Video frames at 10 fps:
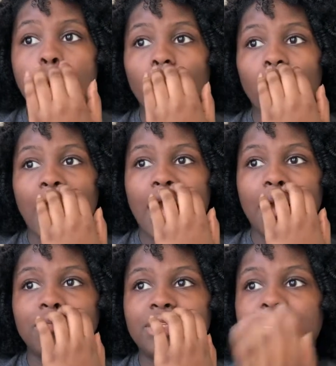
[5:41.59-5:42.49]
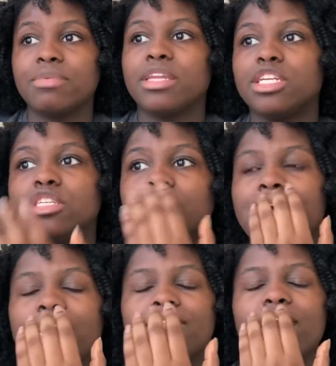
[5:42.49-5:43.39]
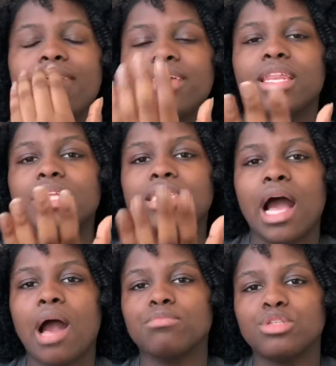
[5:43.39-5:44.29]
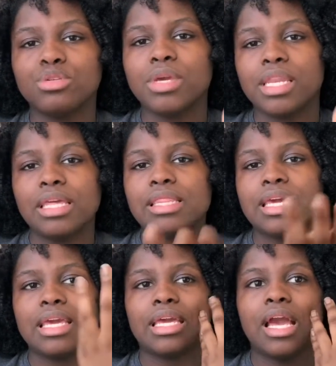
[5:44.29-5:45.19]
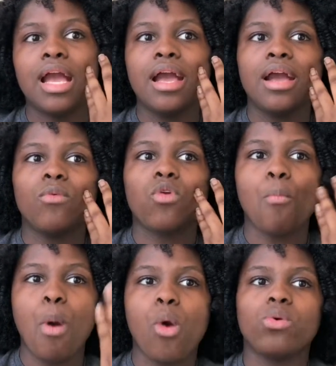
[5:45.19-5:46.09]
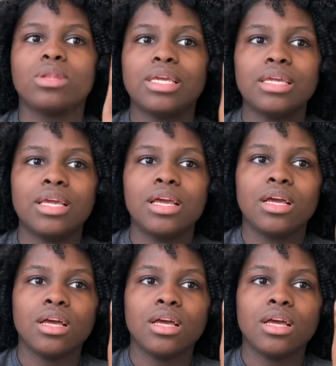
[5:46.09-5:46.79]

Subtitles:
or deep conditioned because I never have any time to do anything remotely